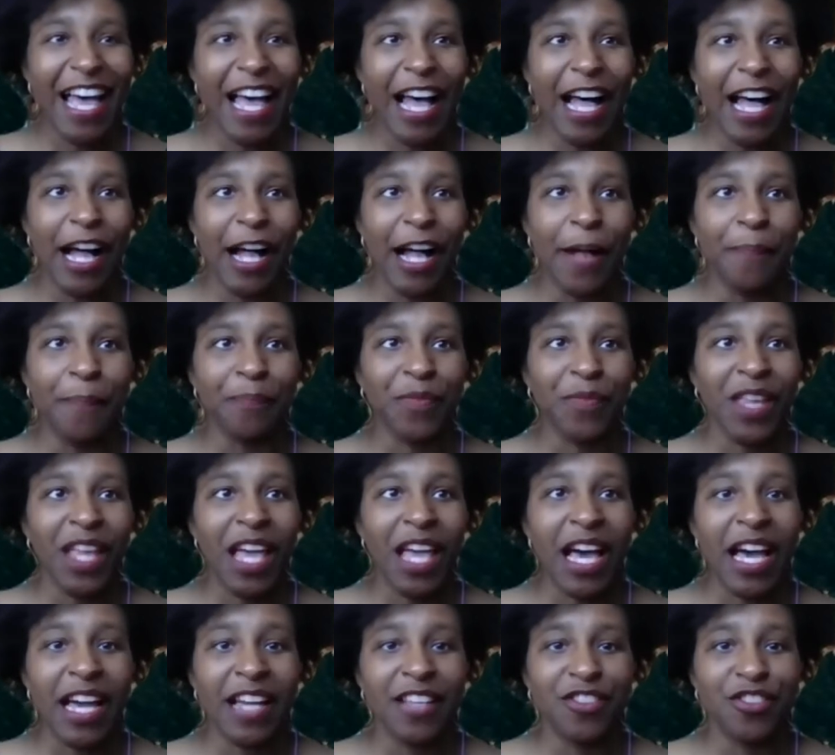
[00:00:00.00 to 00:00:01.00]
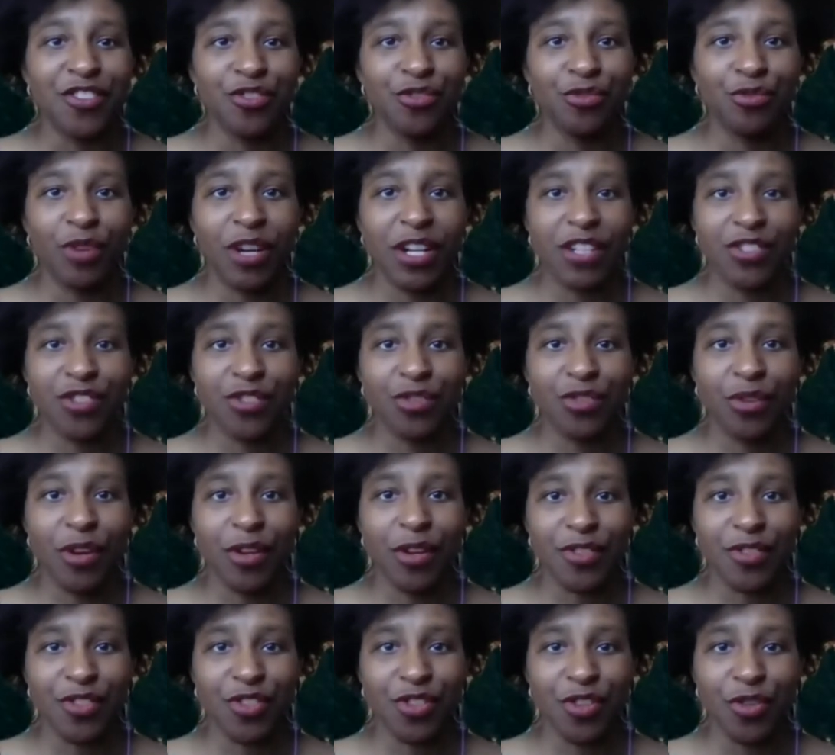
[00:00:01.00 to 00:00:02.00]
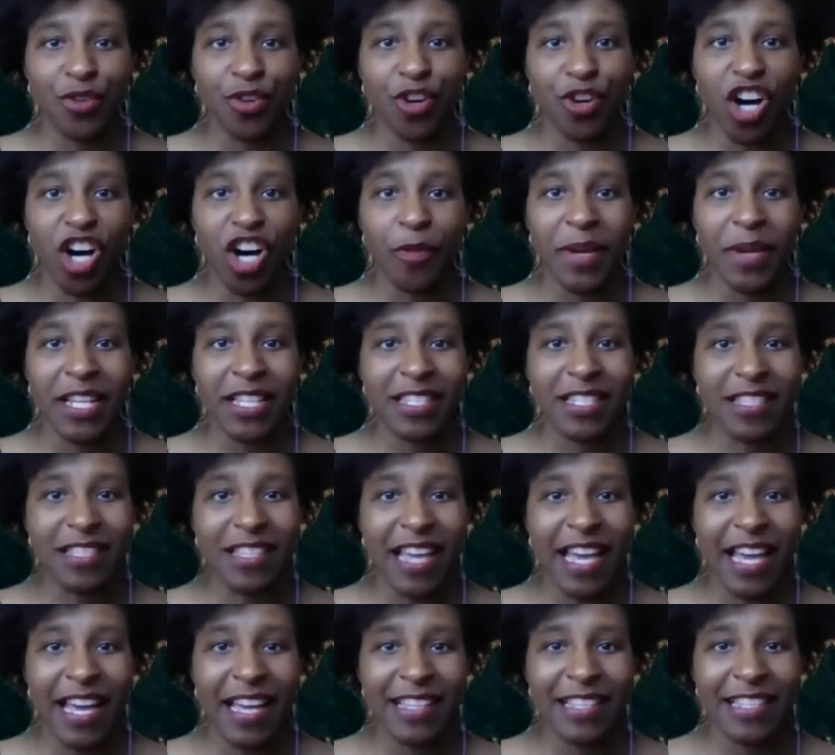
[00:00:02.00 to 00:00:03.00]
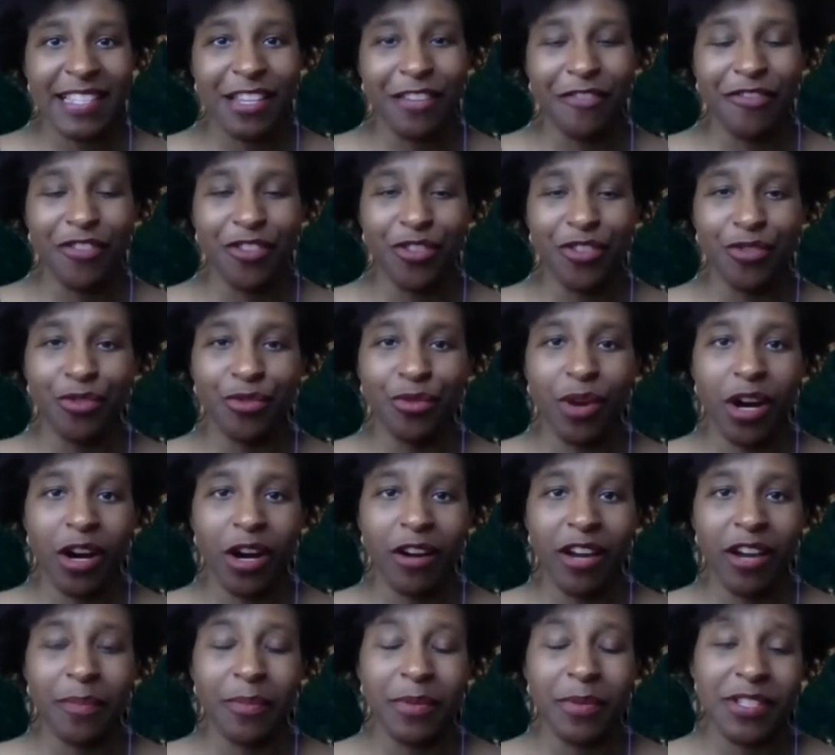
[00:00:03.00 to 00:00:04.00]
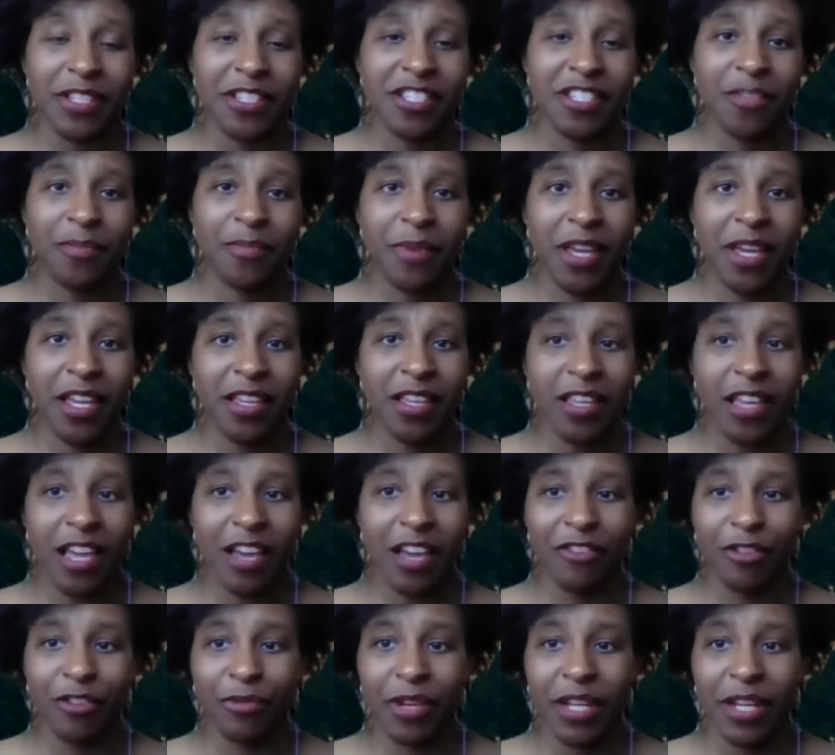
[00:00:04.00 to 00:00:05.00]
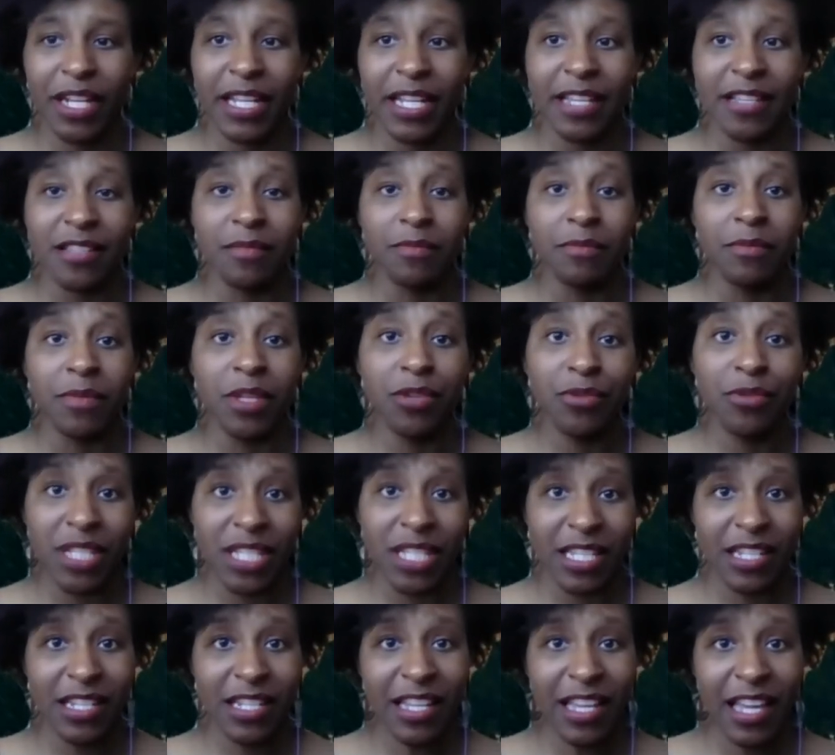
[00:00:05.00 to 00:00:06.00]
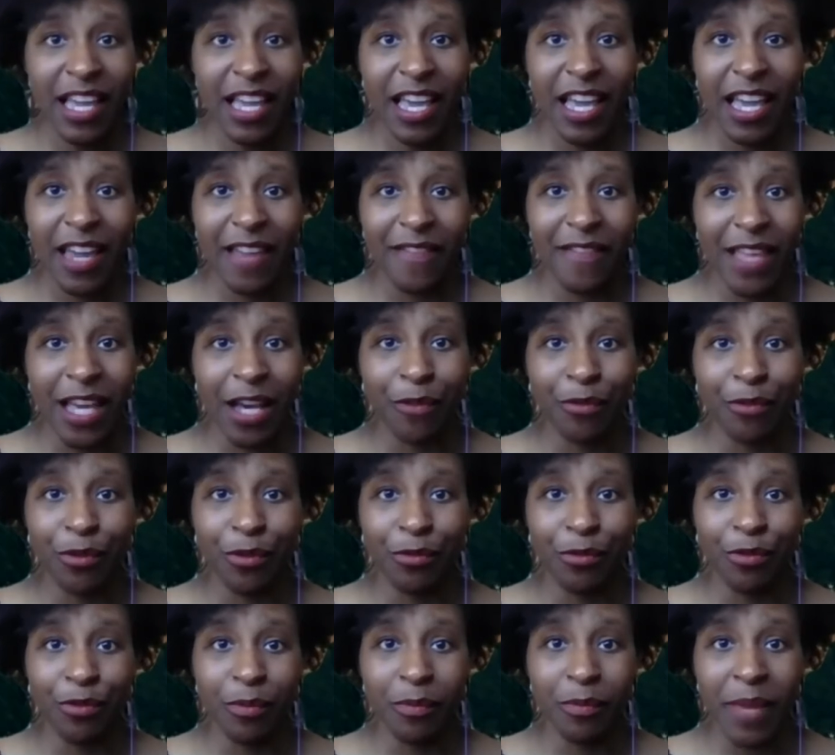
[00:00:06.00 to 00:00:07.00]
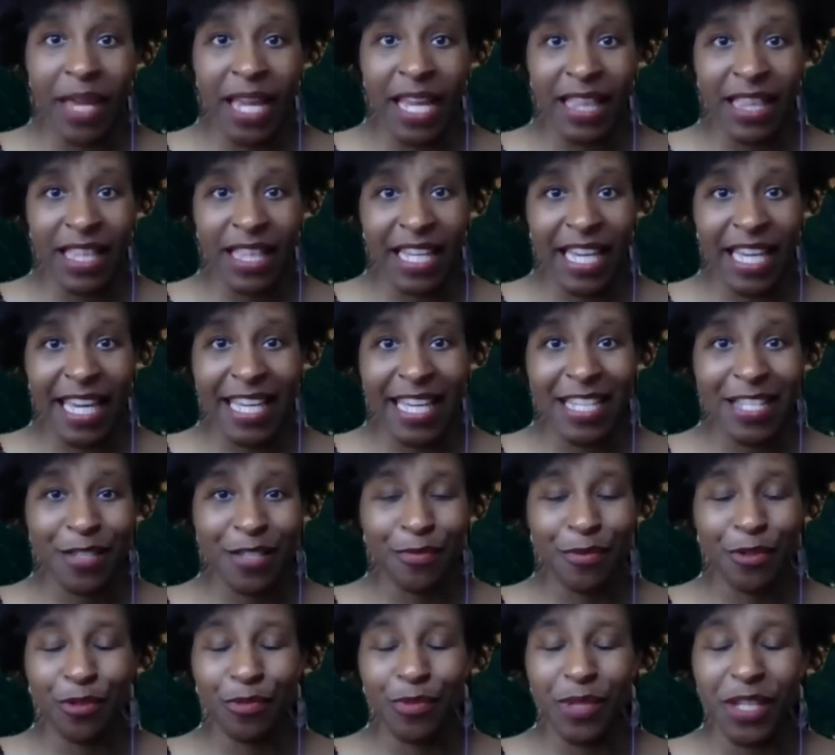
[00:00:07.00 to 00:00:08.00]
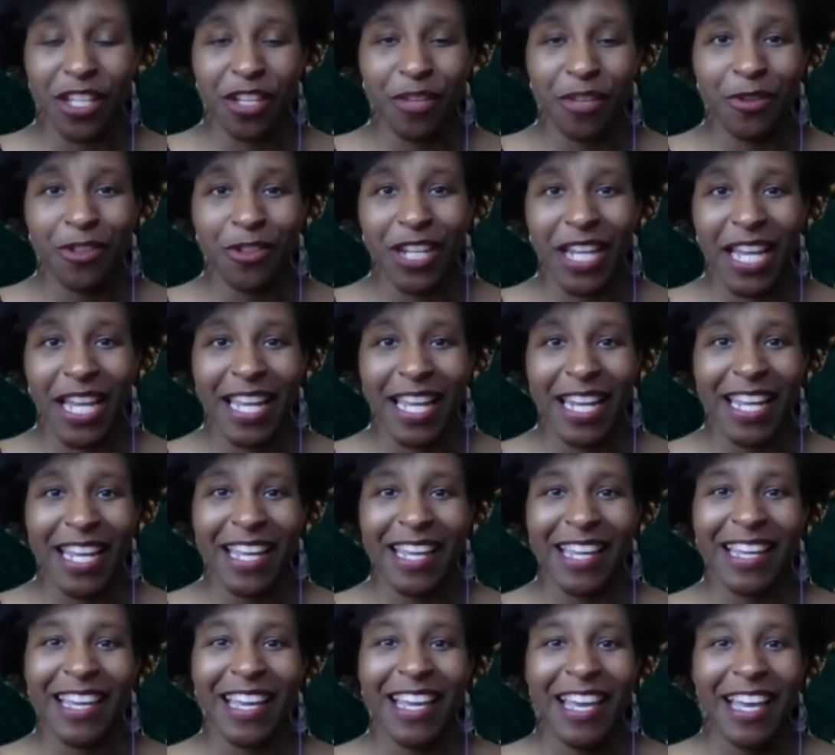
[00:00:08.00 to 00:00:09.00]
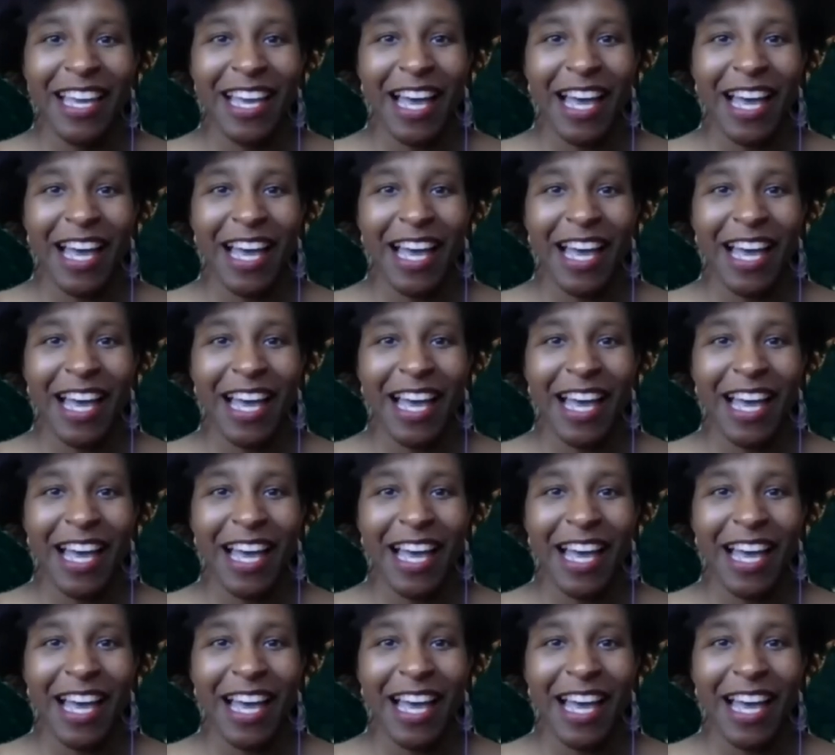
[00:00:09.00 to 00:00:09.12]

I do want to also comment that if you are a participant, everyone is muted, and that will remain the case. We'll be communicating,